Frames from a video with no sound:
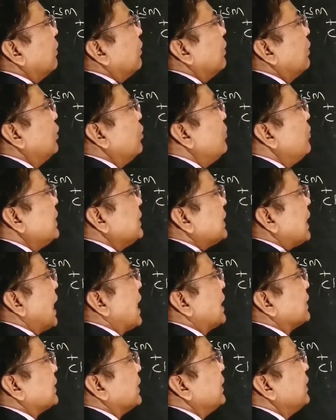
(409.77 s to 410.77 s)
Lewis
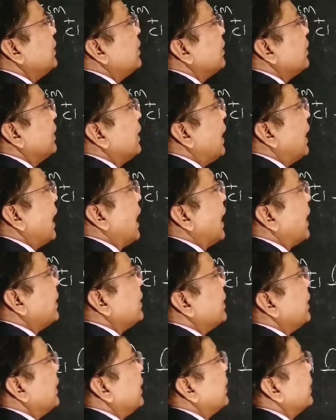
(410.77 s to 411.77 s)
acid and
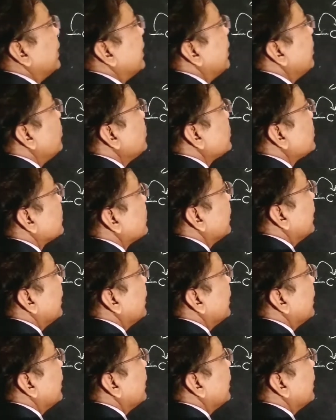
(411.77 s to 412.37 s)
it gives